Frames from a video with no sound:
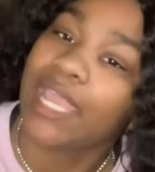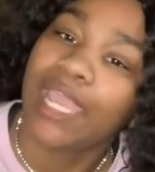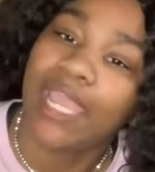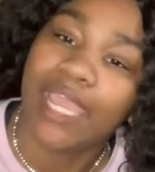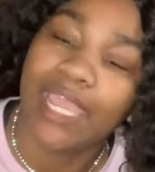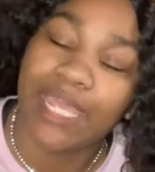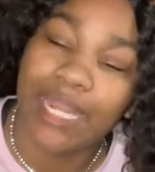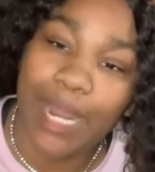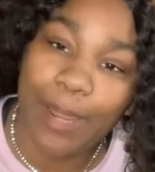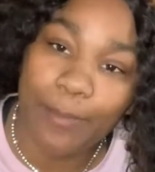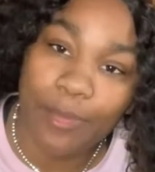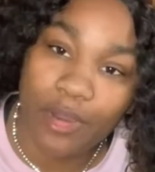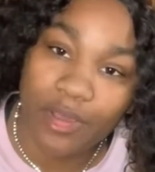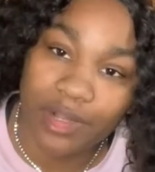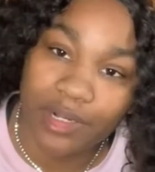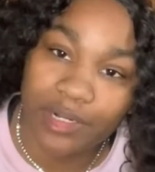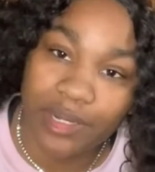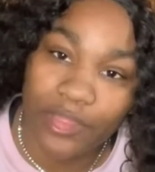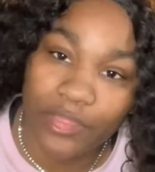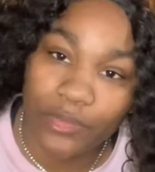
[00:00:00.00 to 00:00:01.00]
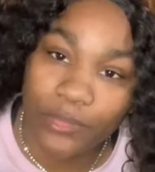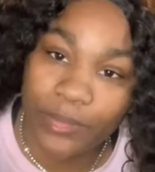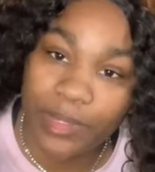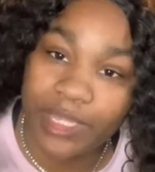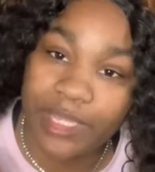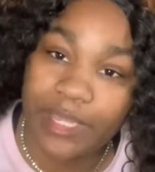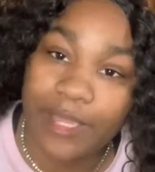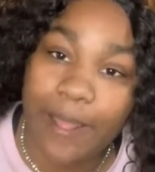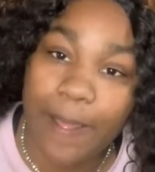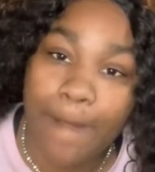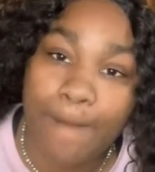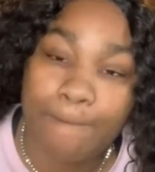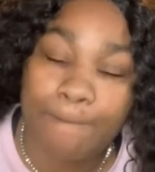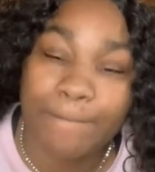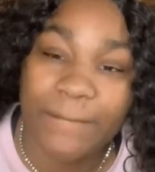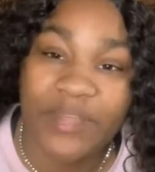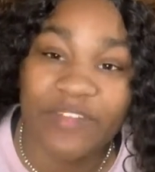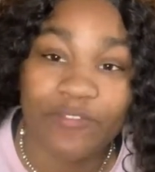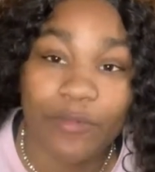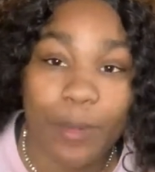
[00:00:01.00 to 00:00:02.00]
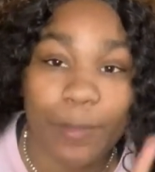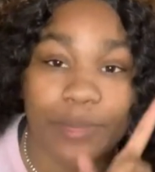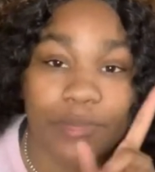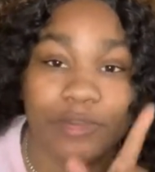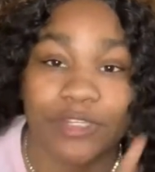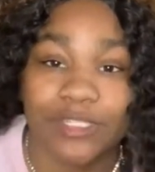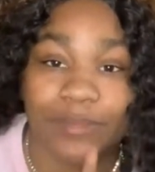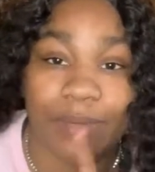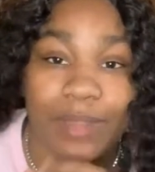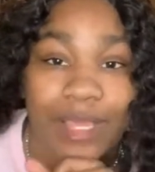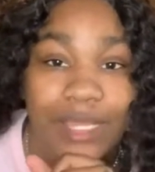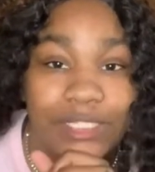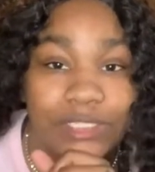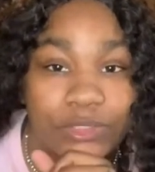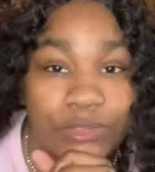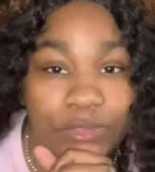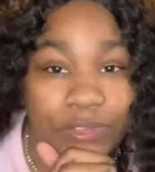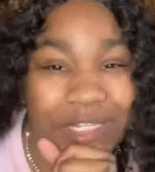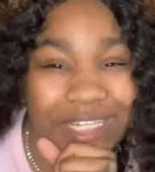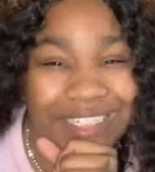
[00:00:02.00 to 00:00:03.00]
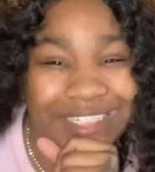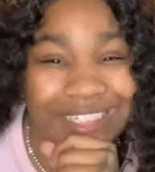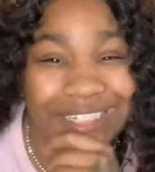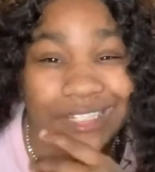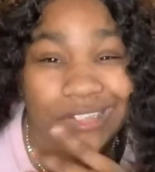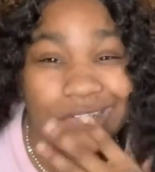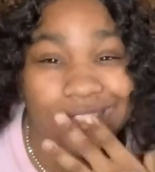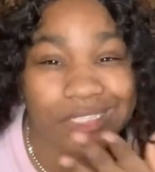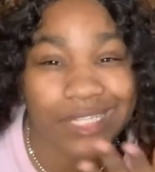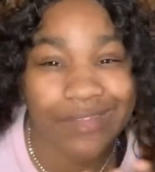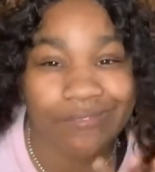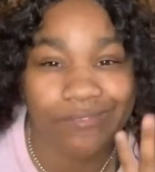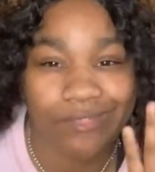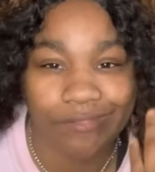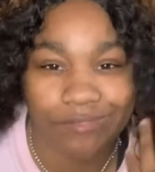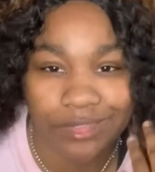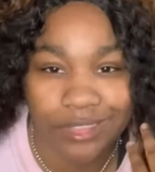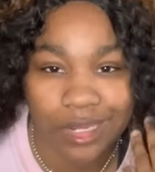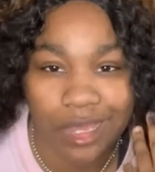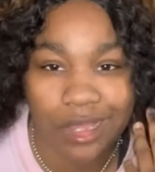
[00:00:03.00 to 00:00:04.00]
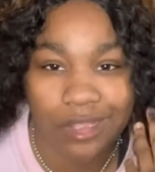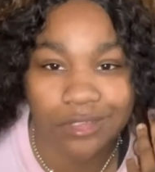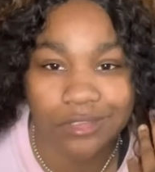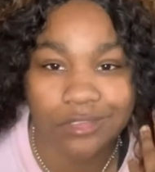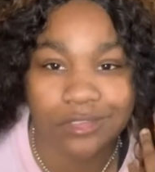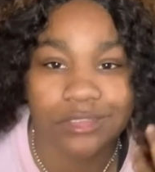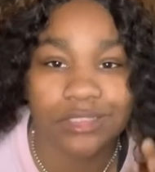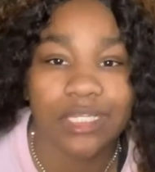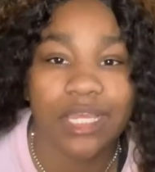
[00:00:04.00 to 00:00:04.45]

And I bought another wig from beauty supply store. I think it cost like $50.